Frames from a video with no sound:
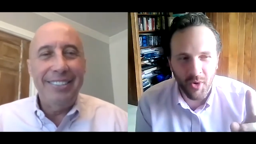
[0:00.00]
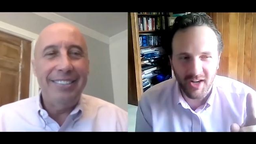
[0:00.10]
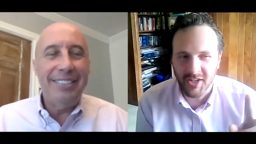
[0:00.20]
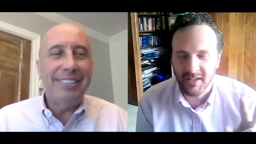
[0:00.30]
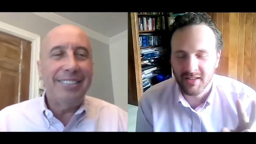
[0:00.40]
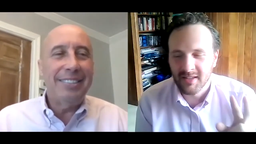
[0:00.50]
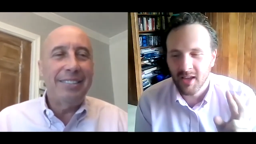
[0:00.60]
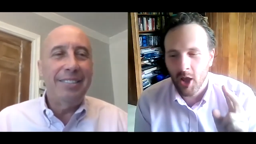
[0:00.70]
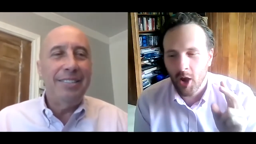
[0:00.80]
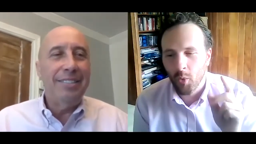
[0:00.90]
Speaker 1: questions.
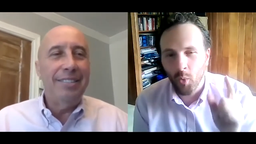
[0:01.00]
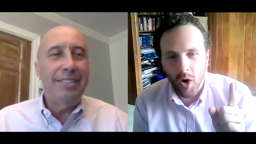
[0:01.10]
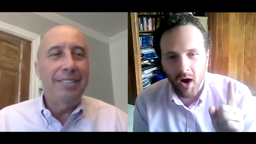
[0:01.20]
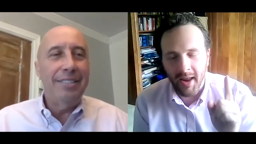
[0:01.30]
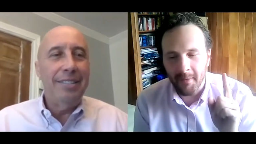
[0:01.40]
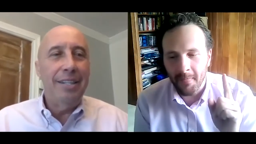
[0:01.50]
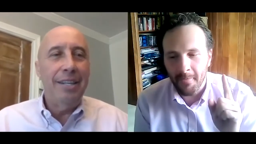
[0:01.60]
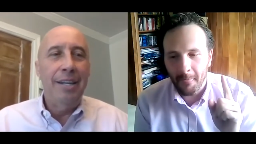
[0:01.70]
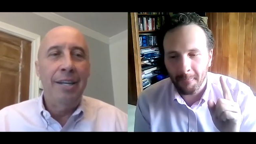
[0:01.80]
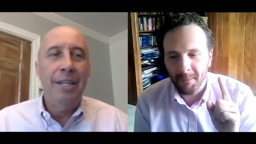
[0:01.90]
One,
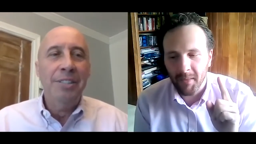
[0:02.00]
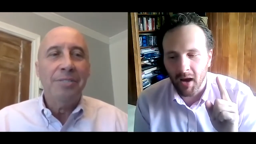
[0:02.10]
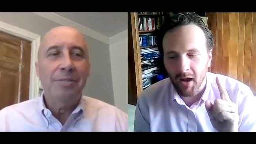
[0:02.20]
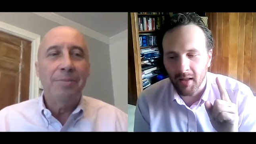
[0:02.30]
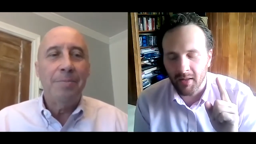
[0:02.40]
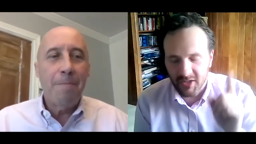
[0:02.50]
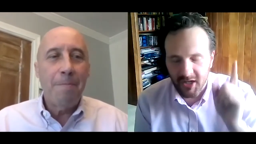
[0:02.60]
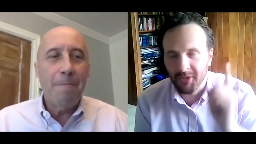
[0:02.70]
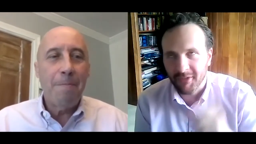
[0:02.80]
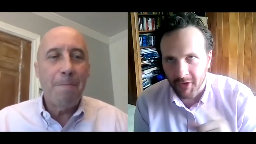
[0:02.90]
let's
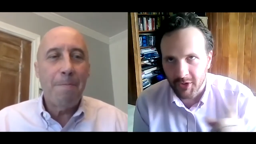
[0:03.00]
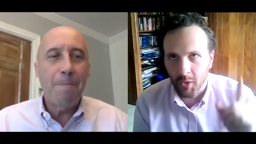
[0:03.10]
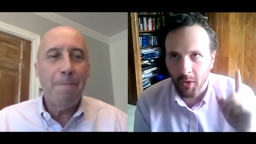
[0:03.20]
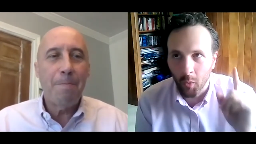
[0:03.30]
start with the first one.